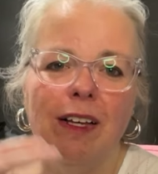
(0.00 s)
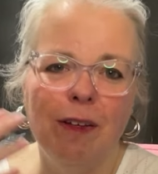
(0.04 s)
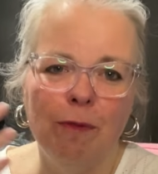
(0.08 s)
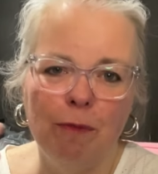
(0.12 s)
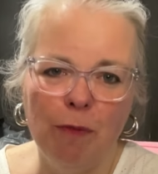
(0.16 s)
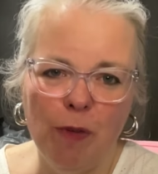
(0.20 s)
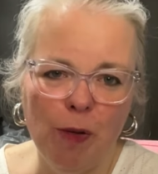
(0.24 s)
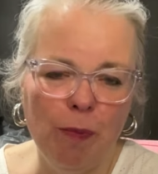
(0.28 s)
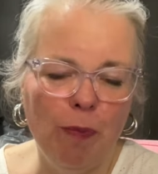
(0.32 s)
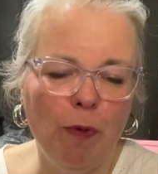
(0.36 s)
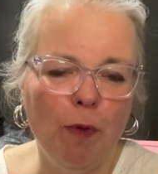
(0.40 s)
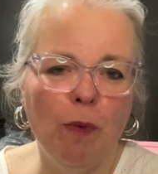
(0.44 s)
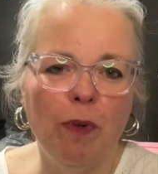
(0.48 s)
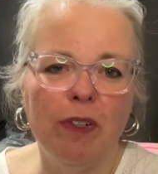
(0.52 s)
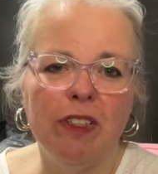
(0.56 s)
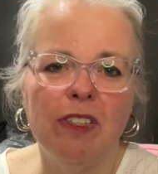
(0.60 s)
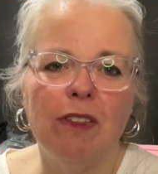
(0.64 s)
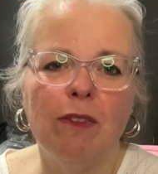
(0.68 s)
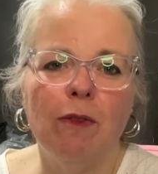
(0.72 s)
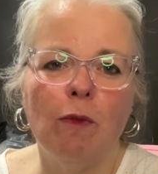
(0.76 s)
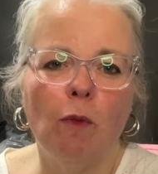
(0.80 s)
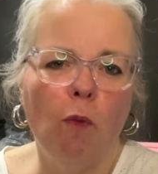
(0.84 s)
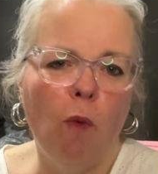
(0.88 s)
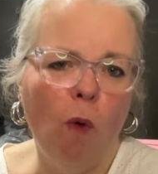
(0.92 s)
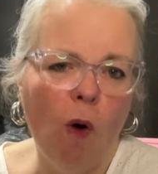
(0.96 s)
people would
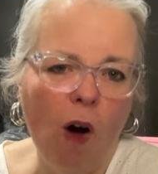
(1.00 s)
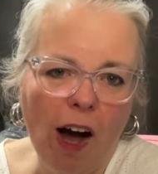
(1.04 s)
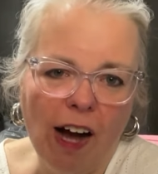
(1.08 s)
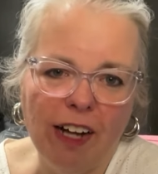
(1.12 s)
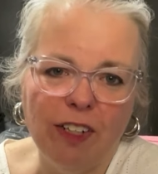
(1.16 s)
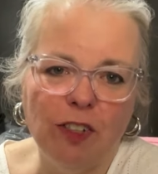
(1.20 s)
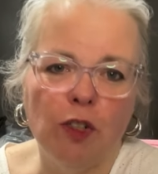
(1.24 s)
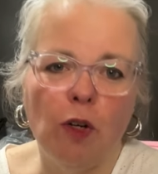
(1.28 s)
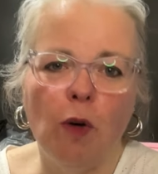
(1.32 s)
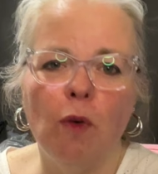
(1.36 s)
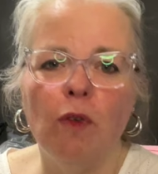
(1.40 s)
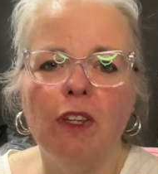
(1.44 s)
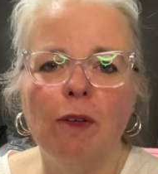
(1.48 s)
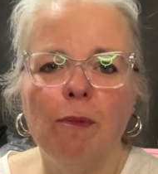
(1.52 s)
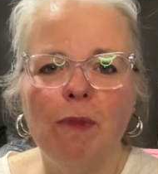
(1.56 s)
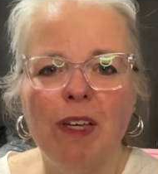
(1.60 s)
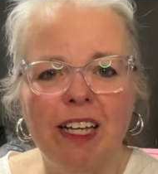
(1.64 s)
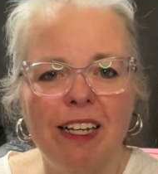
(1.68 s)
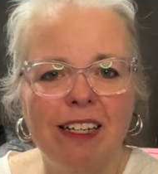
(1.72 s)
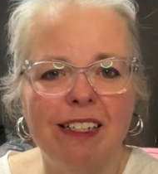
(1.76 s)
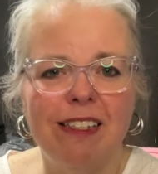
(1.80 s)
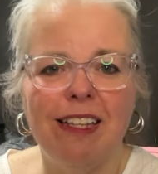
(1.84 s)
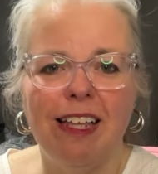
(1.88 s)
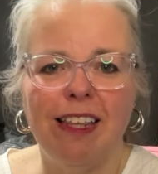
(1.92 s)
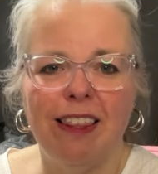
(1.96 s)
watch only
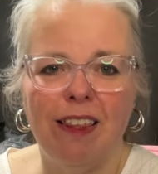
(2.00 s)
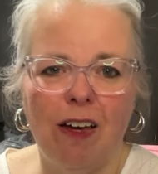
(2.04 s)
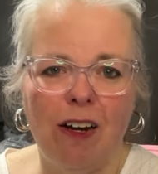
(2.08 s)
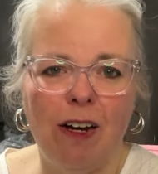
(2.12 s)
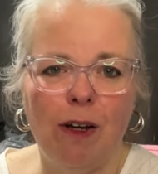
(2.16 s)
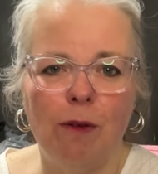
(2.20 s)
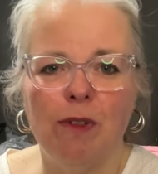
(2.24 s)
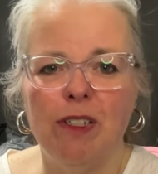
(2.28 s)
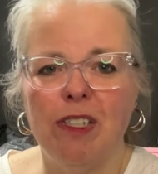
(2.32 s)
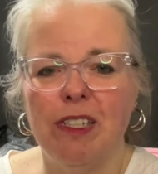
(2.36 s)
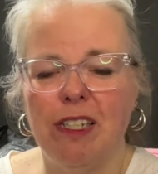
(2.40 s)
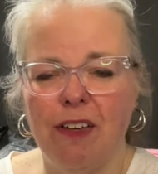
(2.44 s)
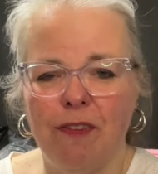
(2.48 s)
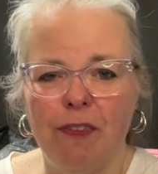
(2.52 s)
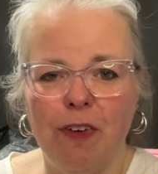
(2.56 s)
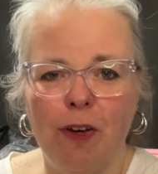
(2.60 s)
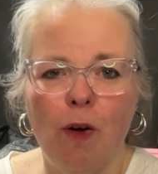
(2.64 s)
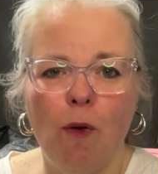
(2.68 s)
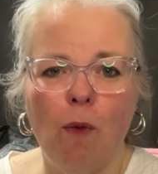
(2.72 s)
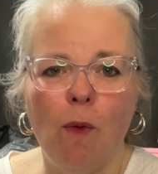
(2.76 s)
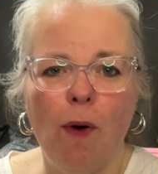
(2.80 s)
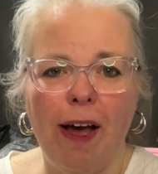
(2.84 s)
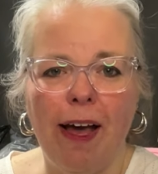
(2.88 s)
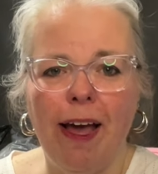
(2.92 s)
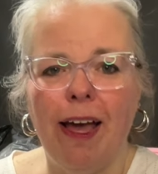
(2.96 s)
because they thought I was giving
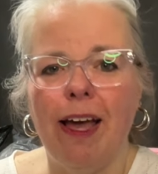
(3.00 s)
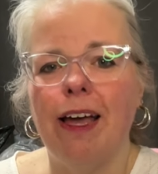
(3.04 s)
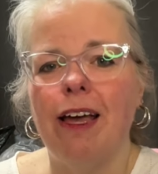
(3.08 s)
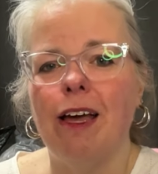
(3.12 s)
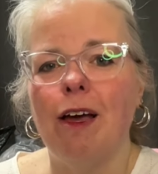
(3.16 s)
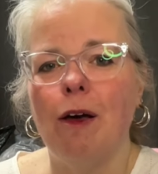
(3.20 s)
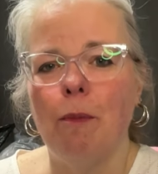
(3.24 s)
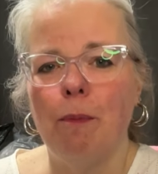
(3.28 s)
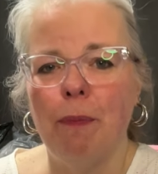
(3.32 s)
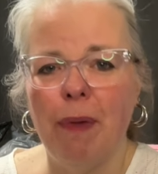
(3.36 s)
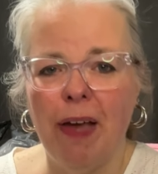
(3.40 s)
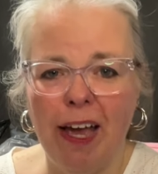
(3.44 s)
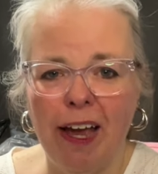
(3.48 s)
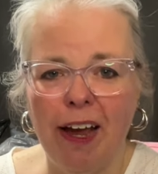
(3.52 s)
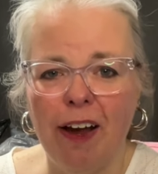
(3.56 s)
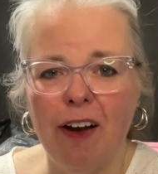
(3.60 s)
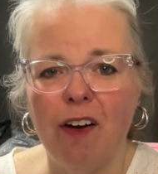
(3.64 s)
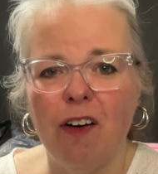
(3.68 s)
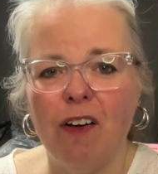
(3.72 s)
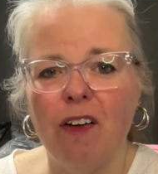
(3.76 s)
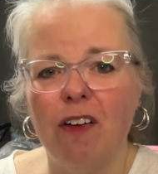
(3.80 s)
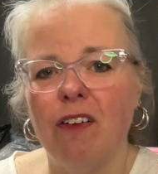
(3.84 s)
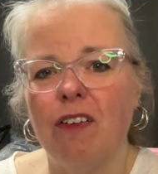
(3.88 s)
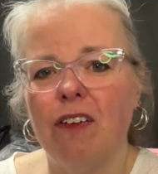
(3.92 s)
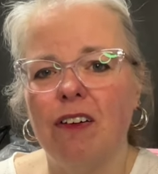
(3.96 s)
away
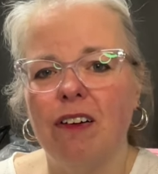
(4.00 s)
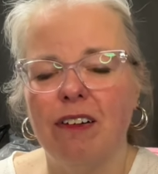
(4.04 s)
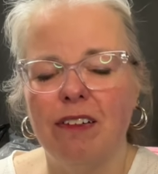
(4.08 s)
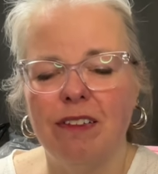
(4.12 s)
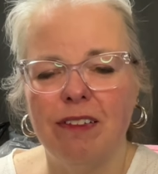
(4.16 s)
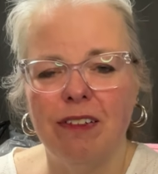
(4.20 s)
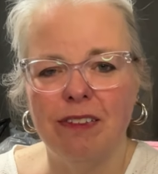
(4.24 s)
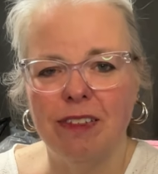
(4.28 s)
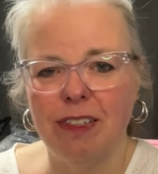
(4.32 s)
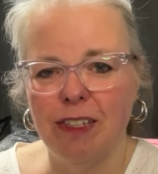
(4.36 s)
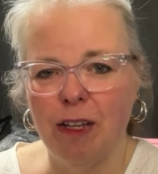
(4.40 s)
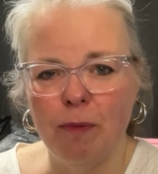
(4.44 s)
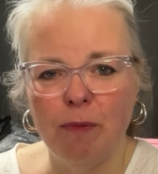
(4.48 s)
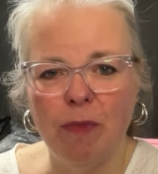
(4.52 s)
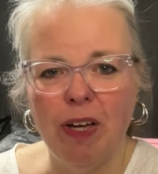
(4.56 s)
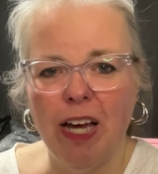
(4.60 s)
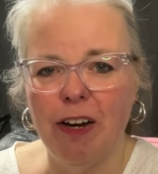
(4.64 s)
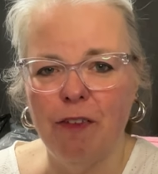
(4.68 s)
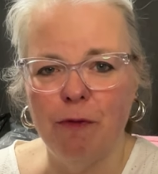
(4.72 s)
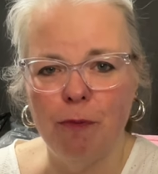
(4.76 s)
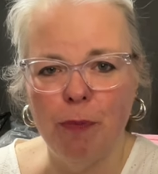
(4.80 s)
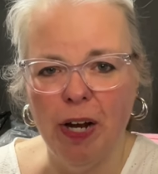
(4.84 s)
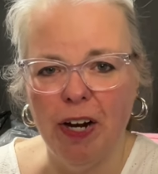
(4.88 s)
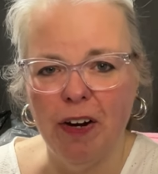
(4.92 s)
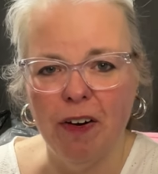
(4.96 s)
pair, some kind
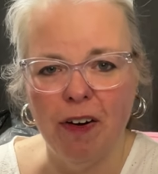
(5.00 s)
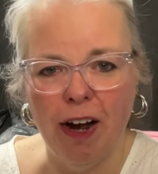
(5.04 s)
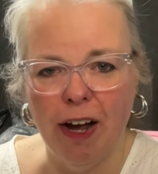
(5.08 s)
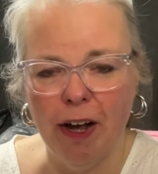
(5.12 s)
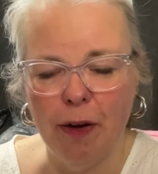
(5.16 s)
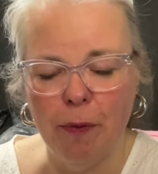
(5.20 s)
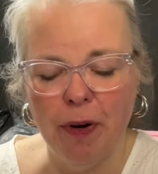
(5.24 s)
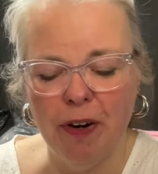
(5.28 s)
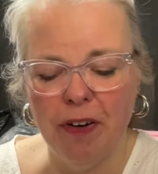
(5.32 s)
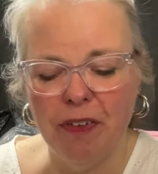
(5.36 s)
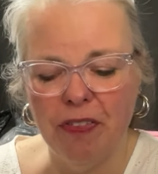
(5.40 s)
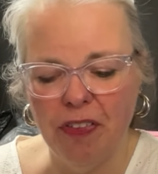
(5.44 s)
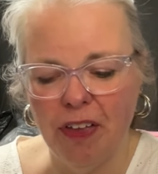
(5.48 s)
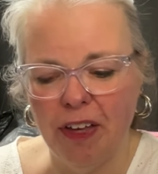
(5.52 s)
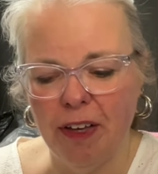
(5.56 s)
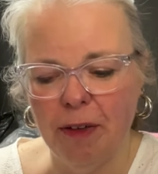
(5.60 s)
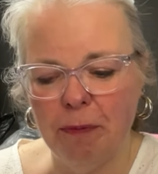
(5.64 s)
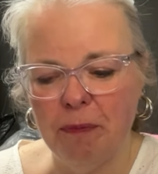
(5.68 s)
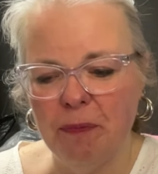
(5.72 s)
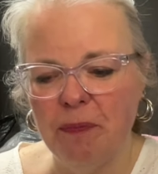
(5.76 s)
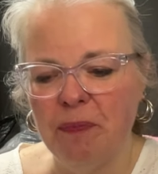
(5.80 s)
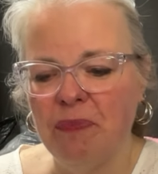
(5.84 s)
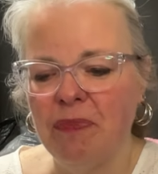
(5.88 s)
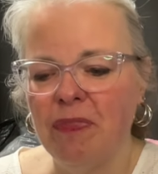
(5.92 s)
of pair eyewear thing.